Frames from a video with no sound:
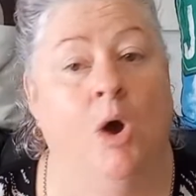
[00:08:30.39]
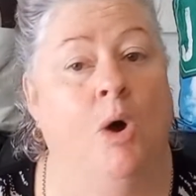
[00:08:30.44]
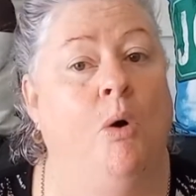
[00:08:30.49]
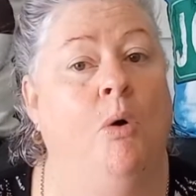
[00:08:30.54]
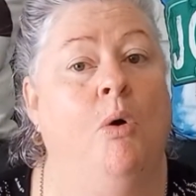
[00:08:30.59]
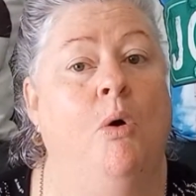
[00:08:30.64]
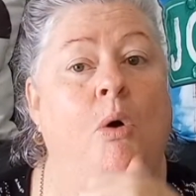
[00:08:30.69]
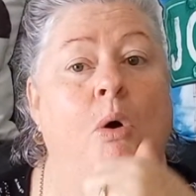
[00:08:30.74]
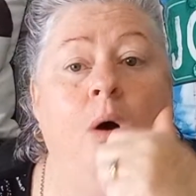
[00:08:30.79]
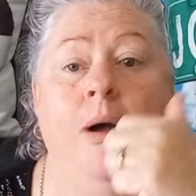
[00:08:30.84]

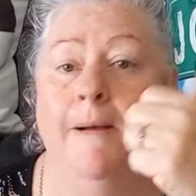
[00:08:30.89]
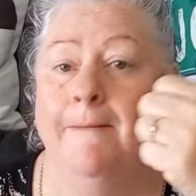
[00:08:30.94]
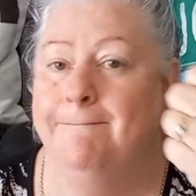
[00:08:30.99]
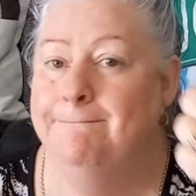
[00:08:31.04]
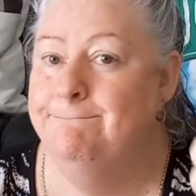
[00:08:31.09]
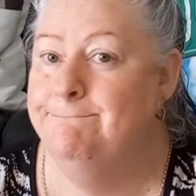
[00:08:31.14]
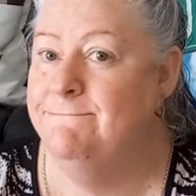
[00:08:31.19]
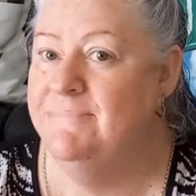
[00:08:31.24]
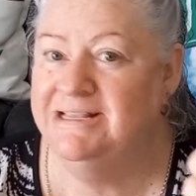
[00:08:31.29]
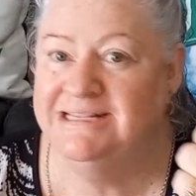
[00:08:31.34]
or
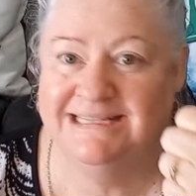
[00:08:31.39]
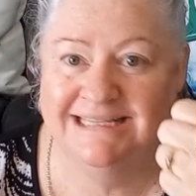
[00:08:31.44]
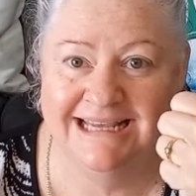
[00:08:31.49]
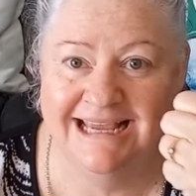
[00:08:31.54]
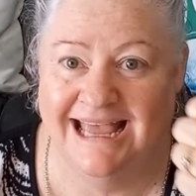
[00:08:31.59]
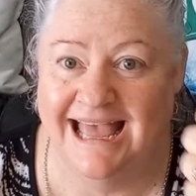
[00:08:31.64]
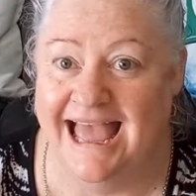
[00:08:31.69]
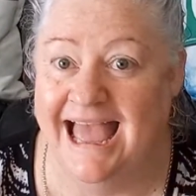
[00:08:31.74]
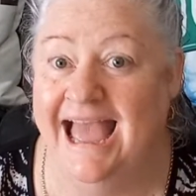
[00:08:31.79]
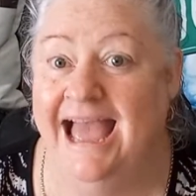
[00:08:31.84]

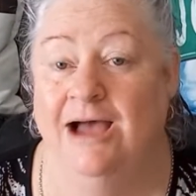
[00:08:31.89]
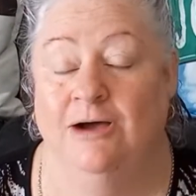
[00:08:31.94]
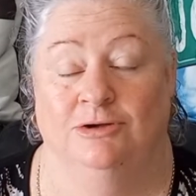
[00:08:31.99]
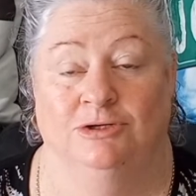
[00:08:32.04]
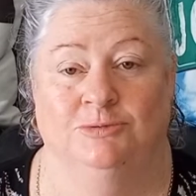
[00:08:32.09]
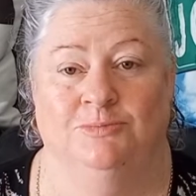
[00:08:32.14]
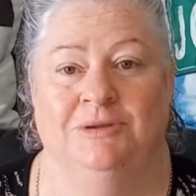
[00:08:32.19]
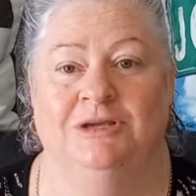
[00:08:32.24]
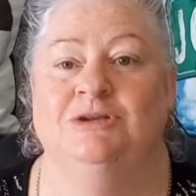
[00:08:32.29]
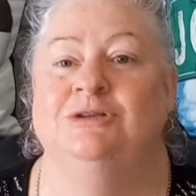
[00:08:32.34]
missing
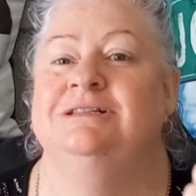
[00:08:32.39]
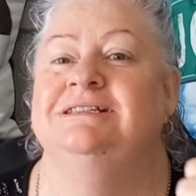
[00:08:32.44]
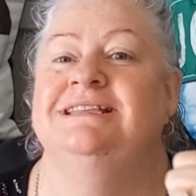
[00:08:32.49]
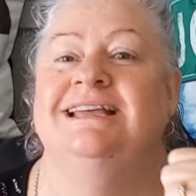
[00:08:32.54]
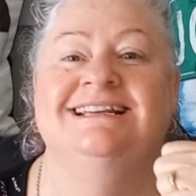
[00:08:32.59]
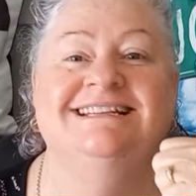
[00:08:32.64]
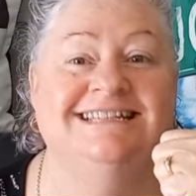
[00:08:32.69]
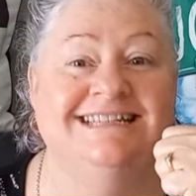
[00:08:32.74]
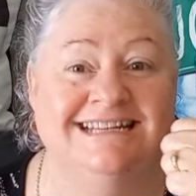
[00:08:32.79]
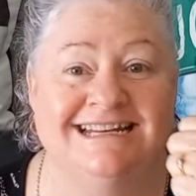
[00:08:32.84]
out because
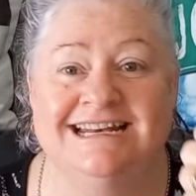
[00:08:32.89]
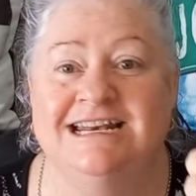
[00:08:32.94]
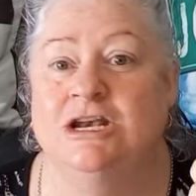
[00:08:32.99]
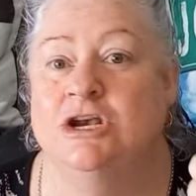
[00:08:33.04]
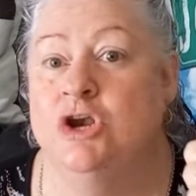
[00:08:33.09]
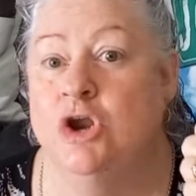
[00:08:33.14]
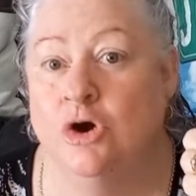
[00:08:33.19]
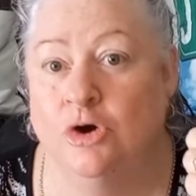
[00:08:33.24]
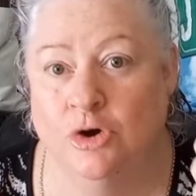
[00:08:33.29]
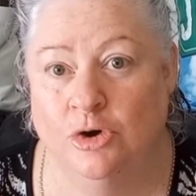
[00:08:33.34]
they didn't
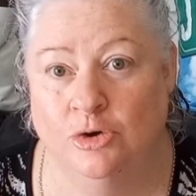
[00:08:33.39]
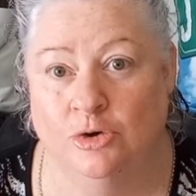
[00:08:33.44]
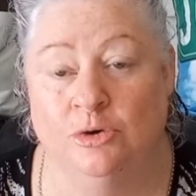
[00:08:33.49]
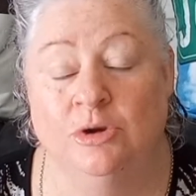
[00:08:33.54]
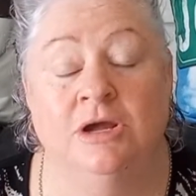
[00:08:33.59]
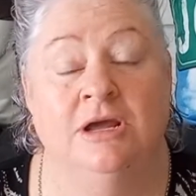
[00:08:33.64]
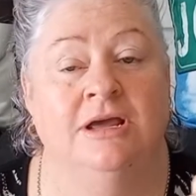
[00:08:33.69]
know